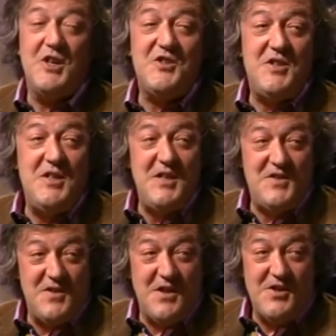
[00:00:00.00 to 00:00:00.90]
just it
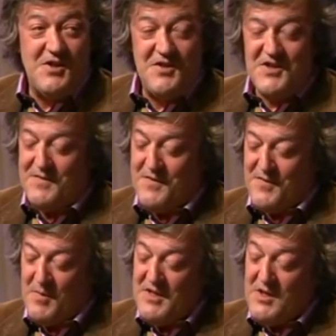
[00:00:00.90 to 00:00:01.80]
is that I should suffer
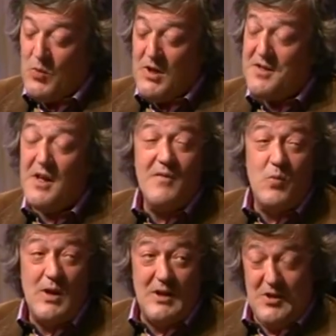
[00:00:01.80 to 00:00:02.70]
from it, a world that
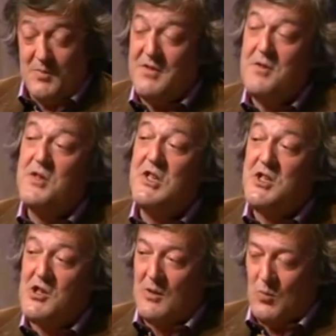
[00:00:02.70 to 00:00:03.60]
I've welcomed, the
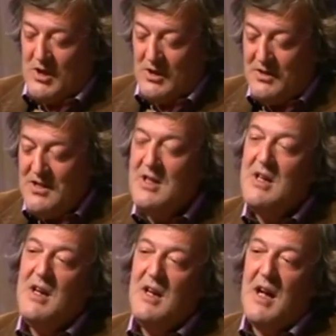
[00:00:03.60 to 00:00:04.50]
digital world,
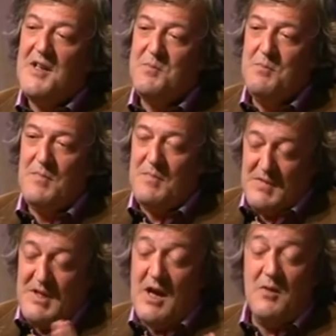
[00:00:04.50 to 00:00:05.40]
has
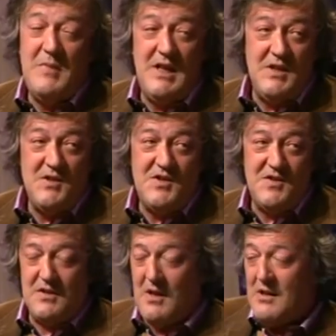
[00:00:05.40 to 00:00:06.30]
now
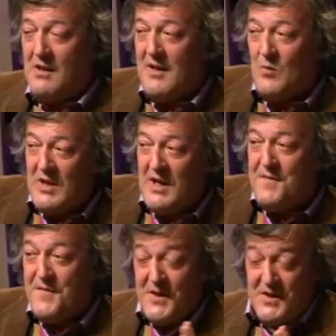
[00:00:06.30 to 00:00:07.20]
means that, unlike when
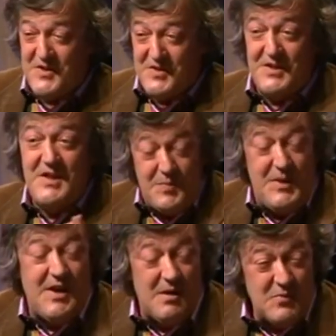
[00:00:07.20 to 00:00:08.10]
I first did
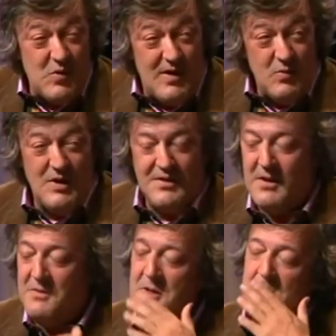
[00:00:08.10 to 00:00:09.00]
become quite well
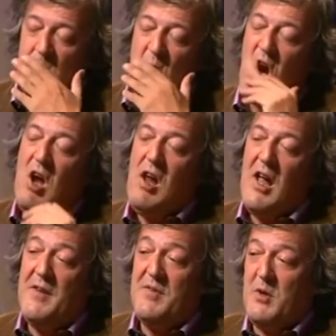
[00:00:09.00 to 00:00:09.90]
known,
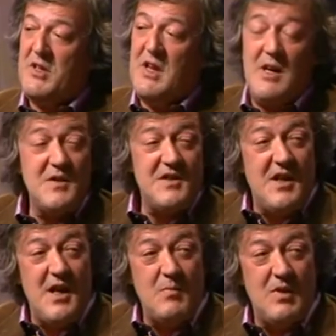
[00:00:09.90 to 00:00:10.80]
Everybody now has a
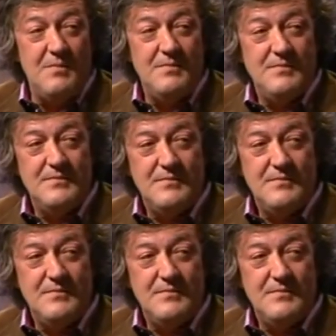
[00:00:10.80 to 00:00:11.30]
camera.